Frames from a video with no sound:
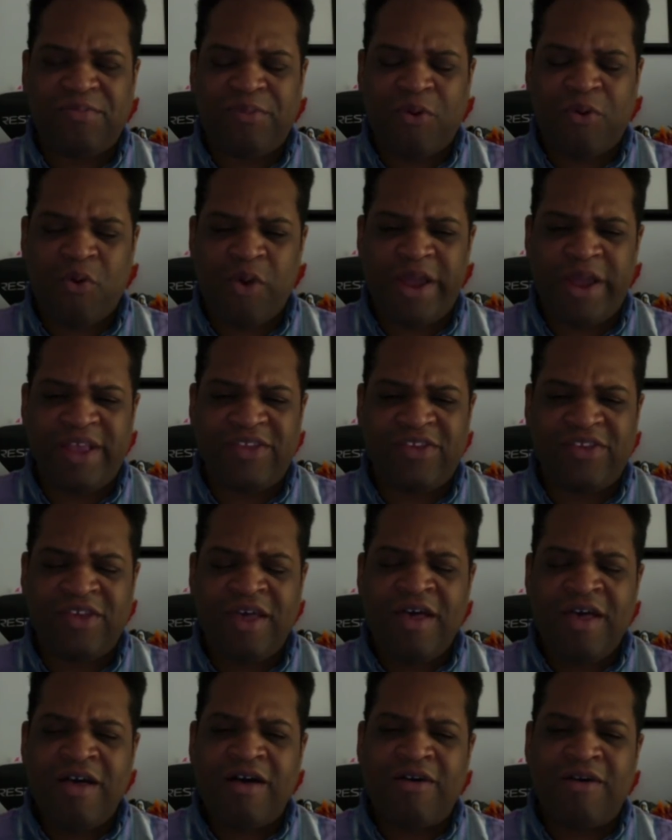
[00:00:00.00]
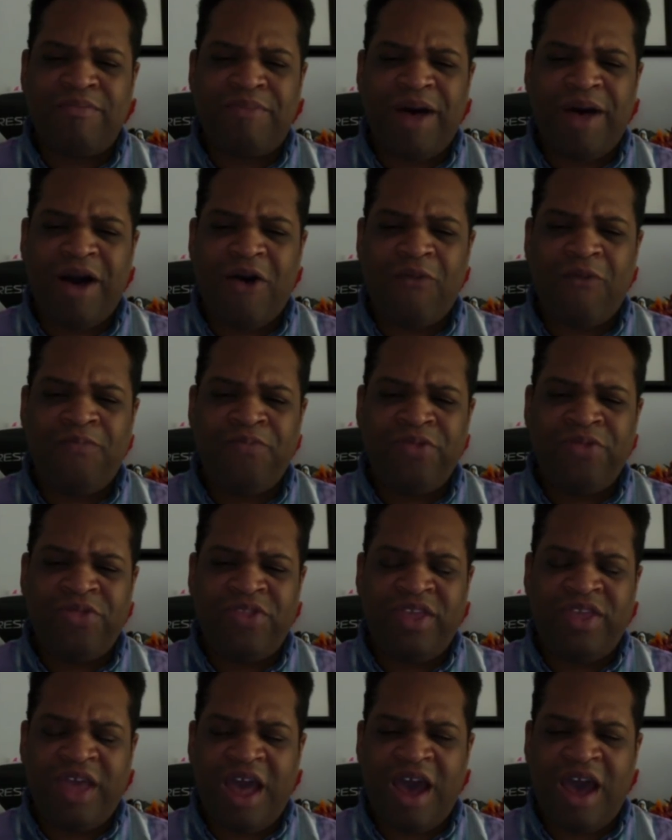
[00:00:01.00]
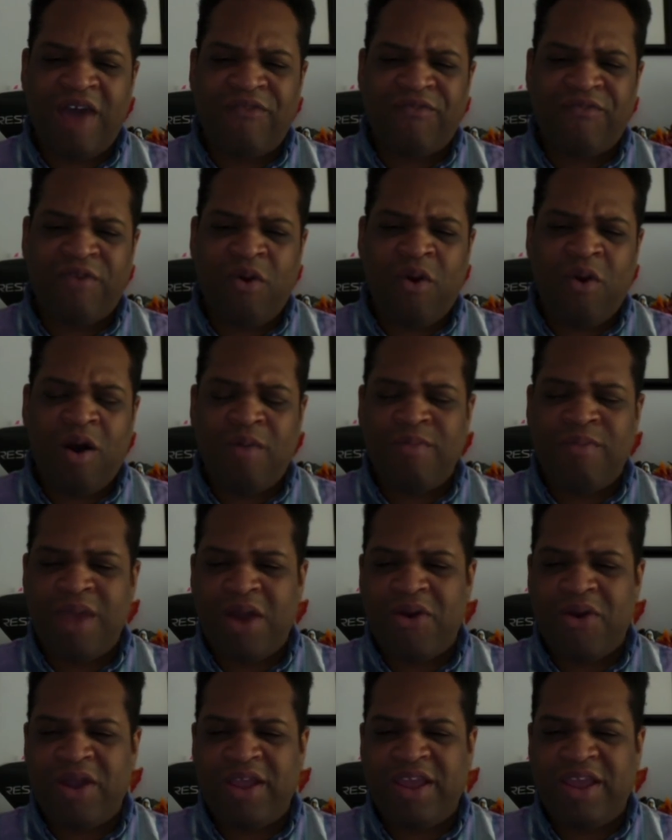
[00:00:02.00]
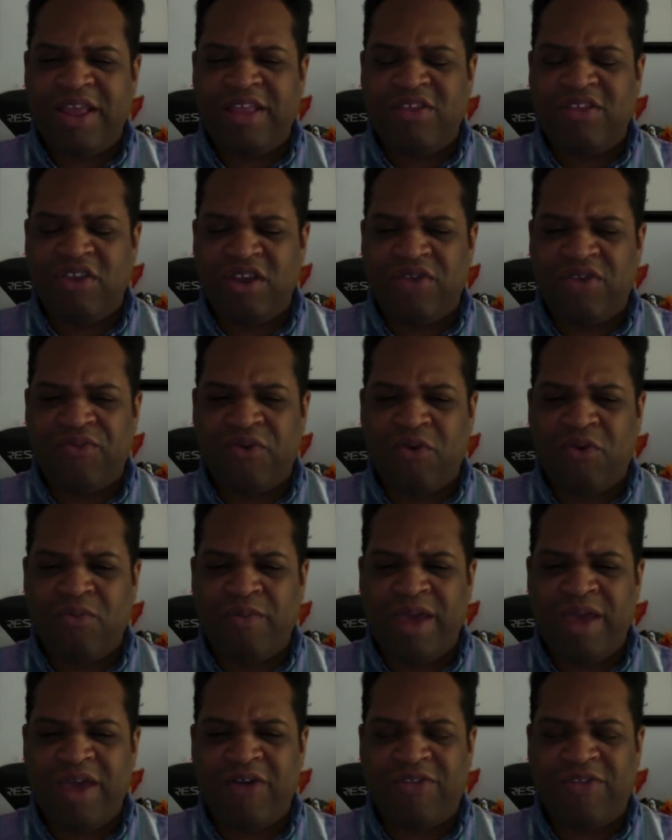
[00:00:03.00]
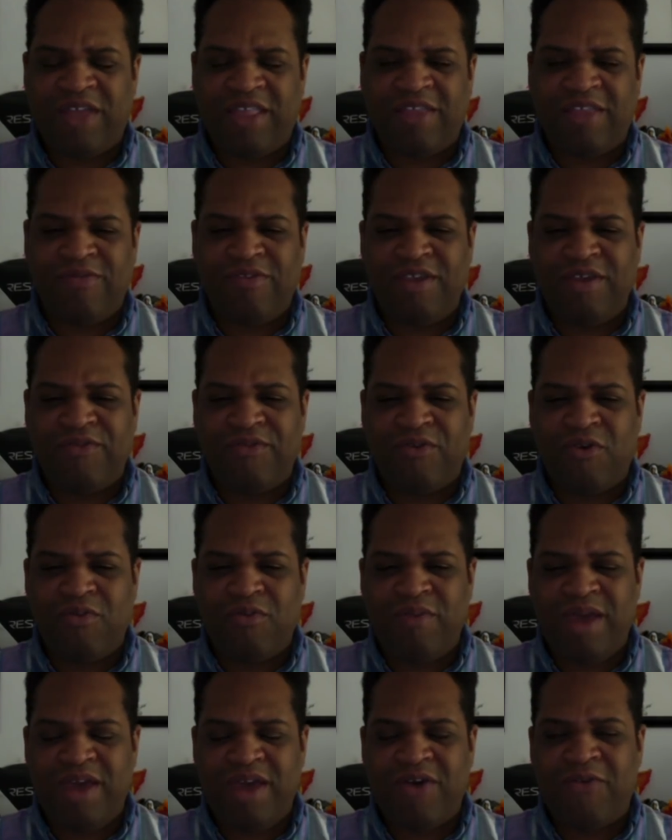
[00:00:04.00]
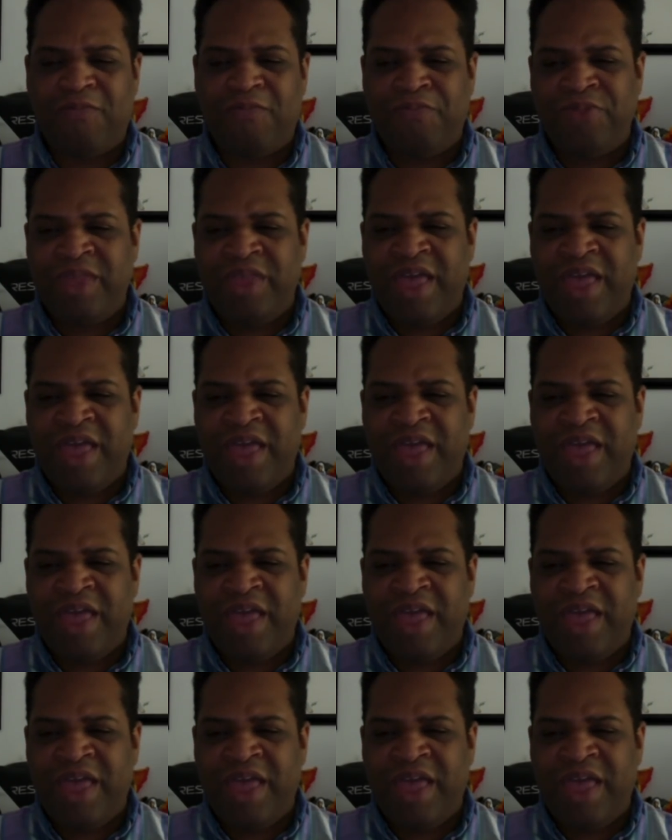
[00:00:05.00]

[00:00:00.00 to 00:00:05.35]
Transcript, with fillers: points about the Afro-American Negro male, that the Negro male